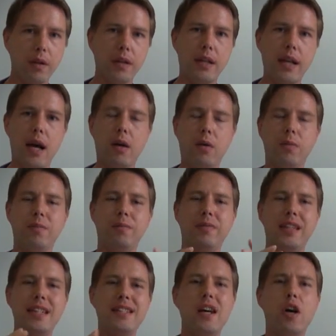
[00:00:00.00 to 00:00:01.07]
Now,
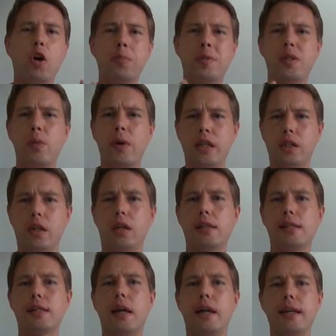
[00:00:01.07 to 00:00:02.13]
these are observational
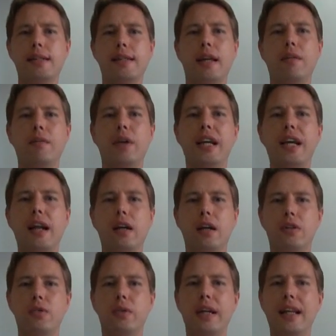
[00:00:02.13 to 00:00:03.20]
studies, and we
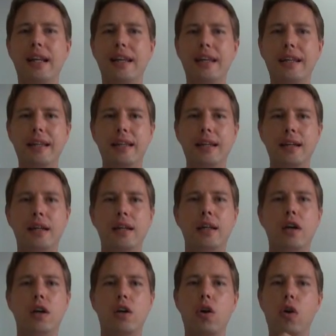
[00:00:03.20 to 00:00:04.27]
cannot really
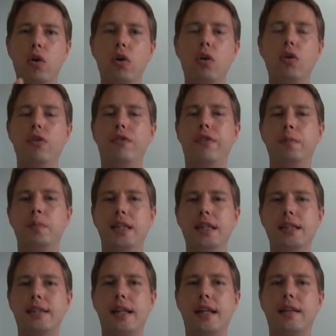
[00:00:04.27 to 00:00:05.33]
conclude from
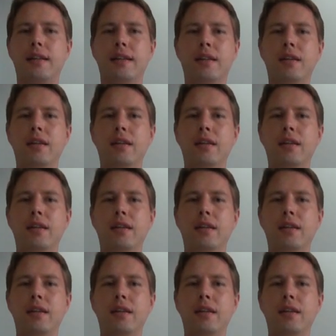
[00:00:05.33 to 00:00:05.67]
these that